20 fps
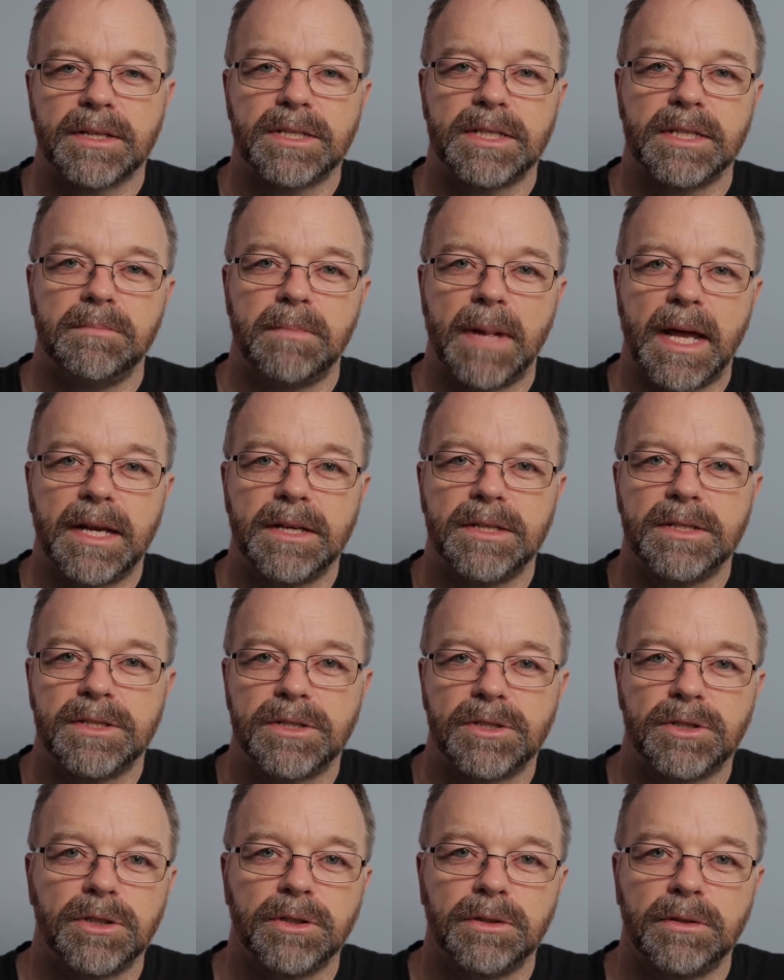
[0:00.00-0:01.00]
She
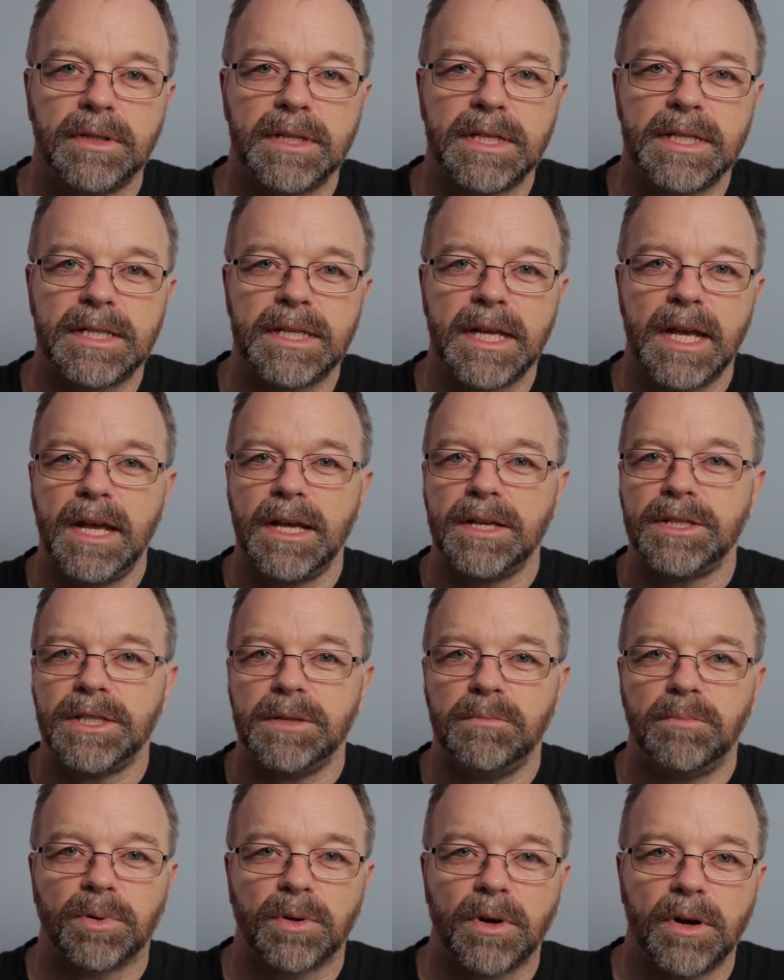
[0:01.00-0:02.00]
manages tours, she
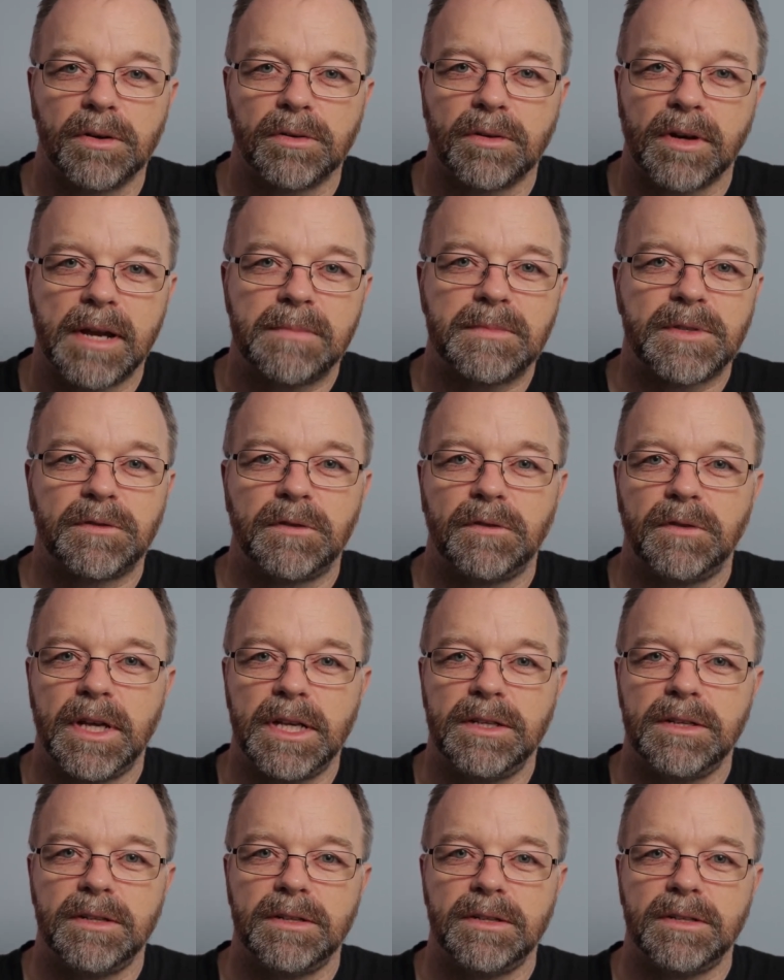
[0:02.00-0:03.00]
programs for
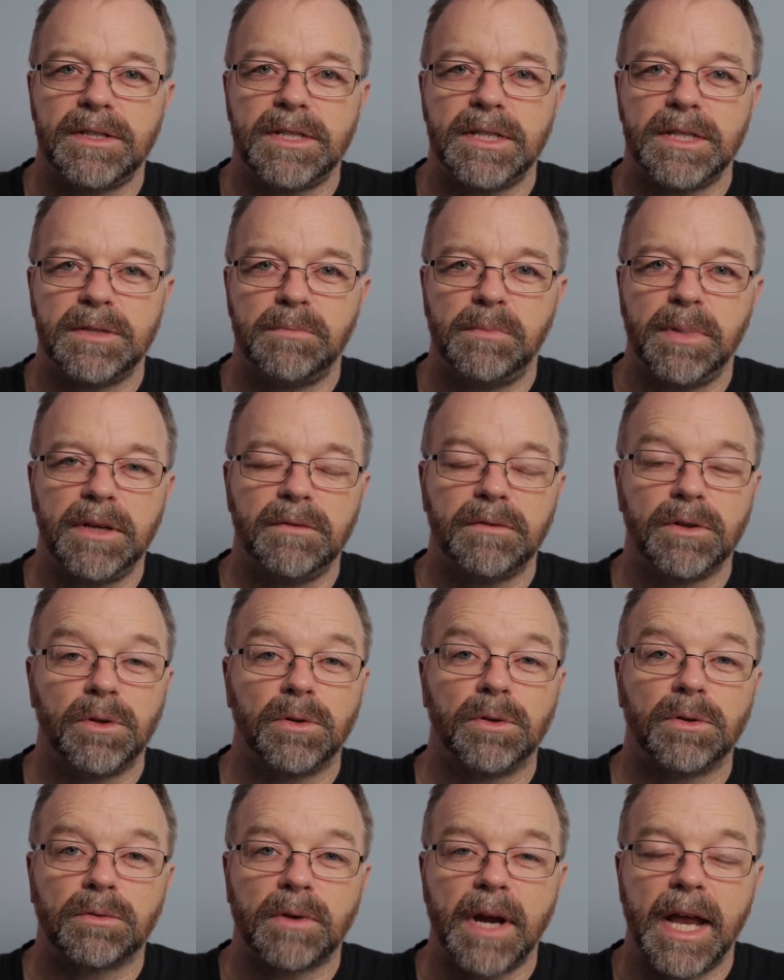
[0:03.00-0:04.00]
venues. She's a bit of an
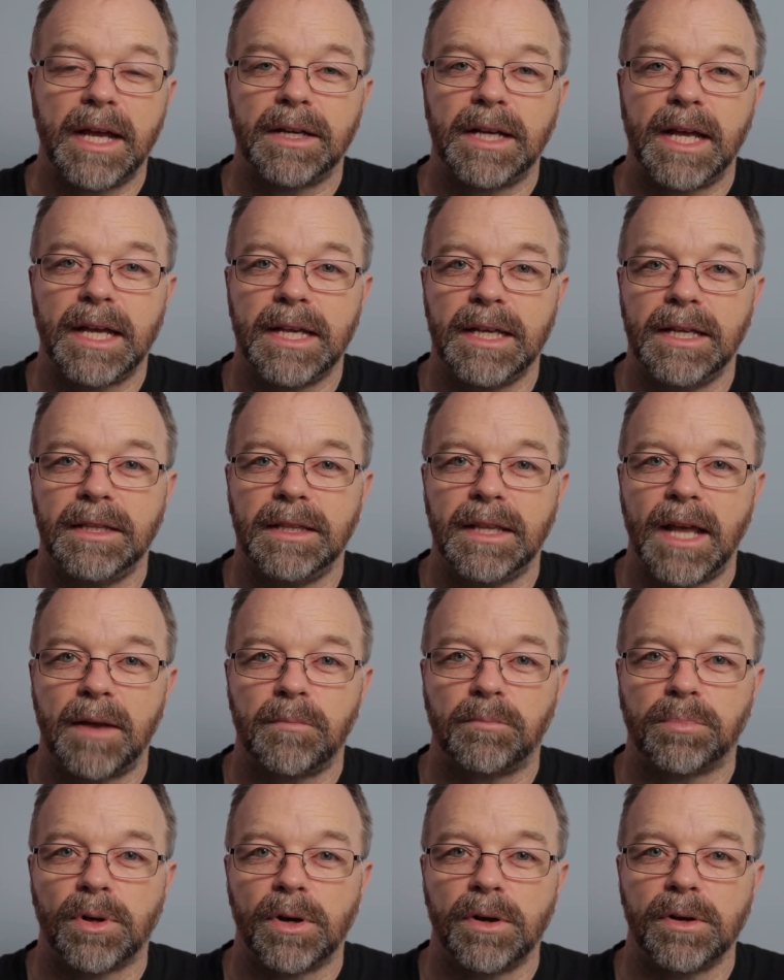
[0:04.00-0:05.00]
all-rounder in
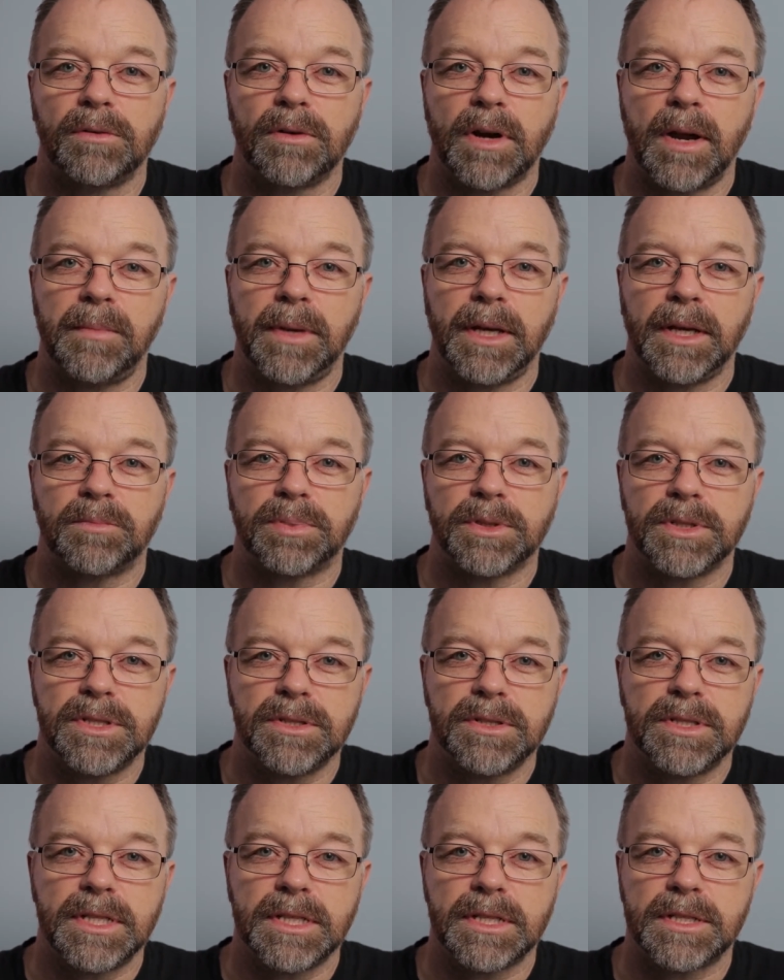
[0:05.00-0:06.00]
that programming and
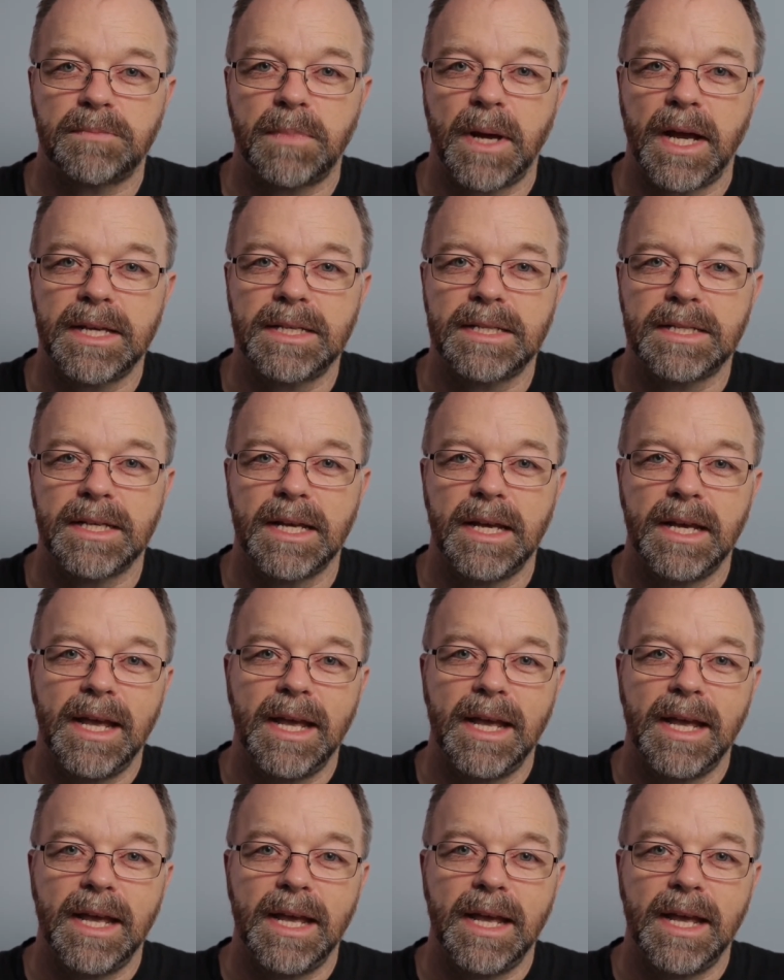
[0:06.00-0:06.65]
producing space.